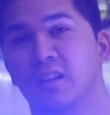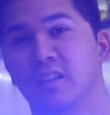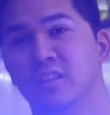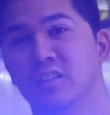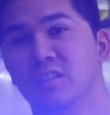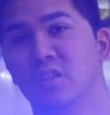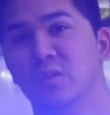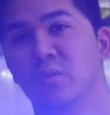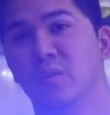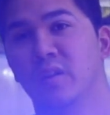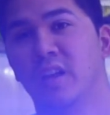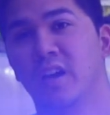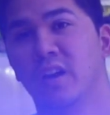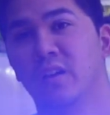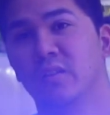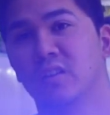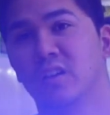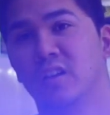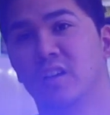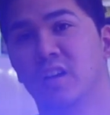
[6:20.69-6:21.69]
let's do
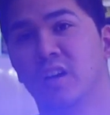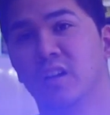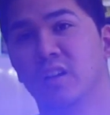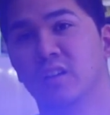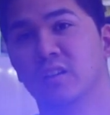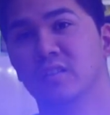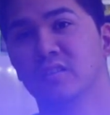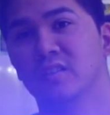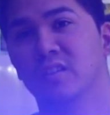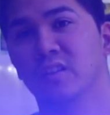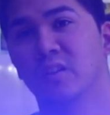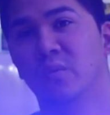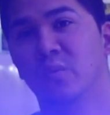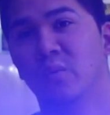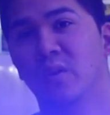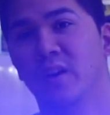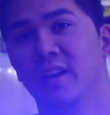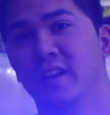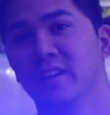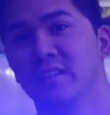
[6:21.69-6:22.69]
without the colors and the
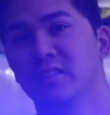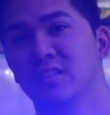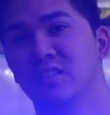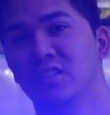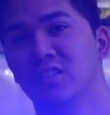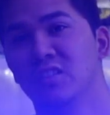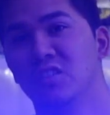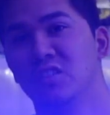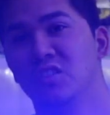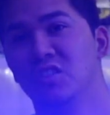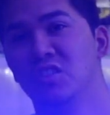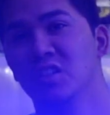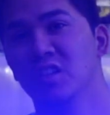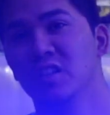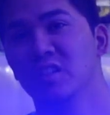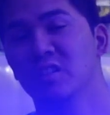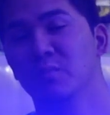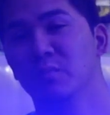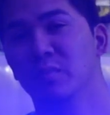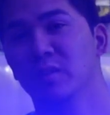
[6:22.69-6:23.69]
white. So this is
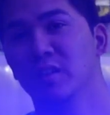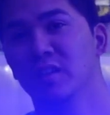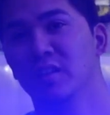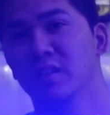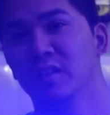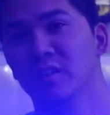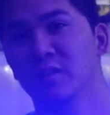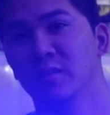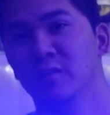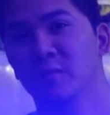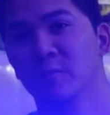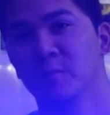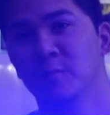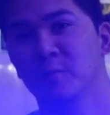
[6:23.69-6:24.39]
just blue.